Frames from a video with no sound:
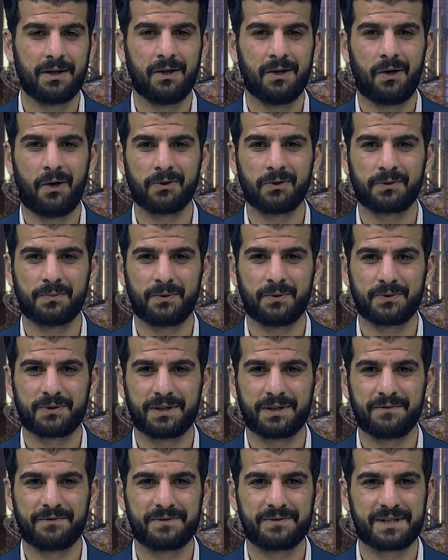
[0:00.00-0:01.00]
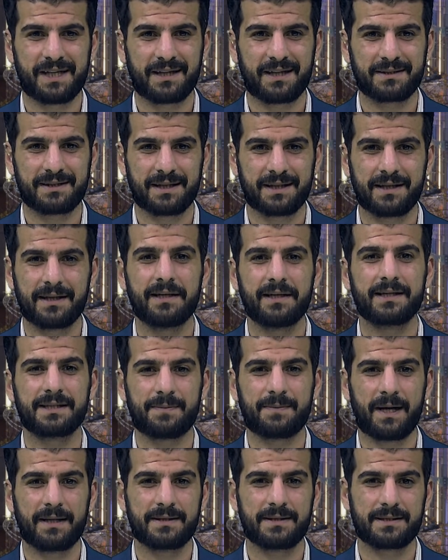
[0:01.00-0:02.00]
automotive sector and
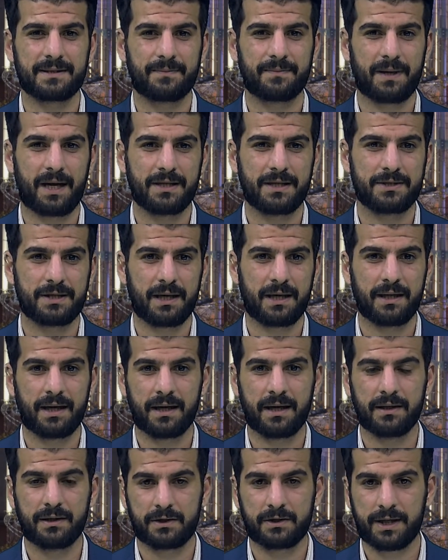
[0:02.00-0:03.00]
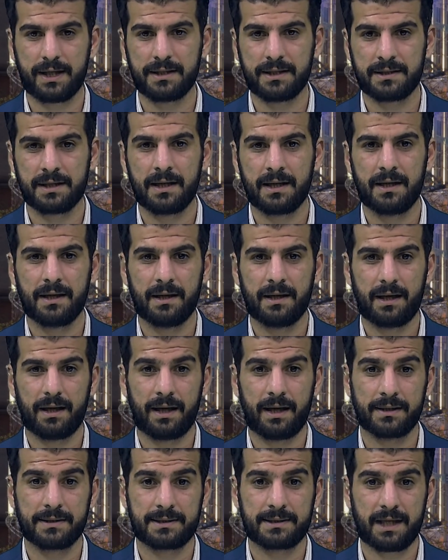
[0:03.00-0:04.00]
expand the supply chain and create
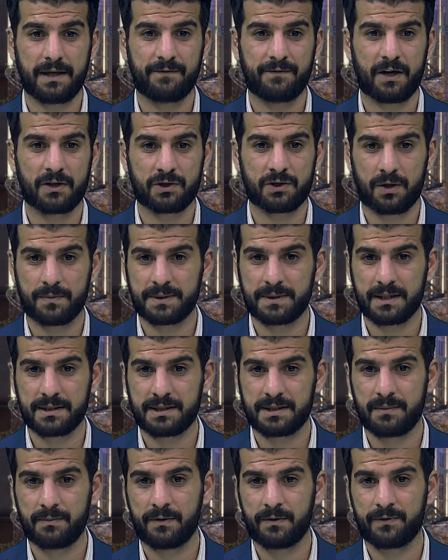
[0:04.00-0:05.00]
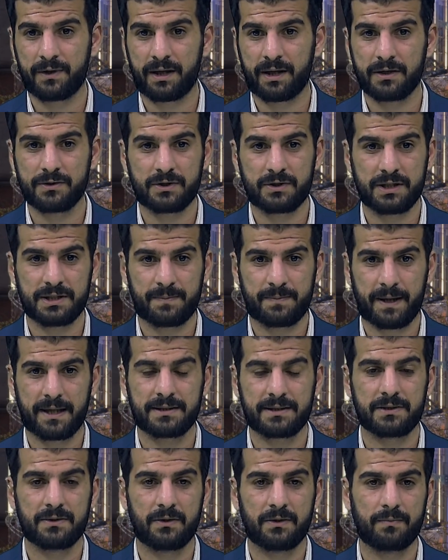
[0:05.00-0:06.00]
and safeguard jobs at some of the country's
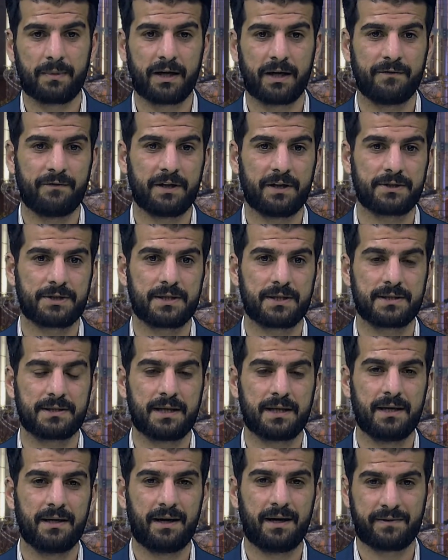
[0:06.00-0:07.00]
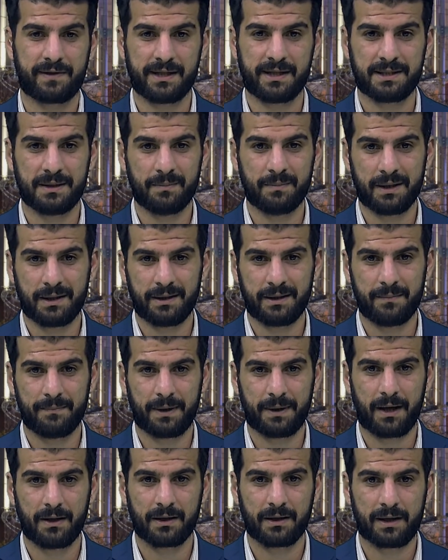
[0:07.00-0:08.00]
best-known manufacturers. A £30 million
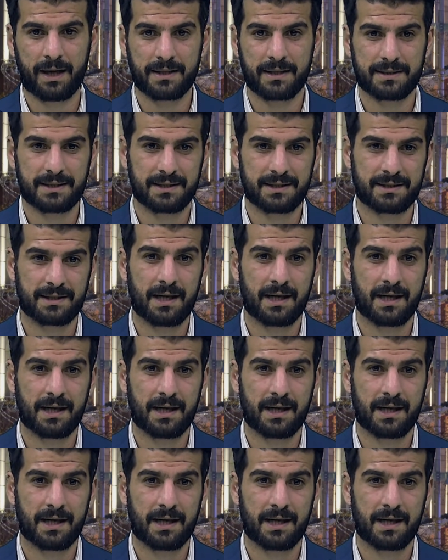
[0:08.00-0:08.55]
grant has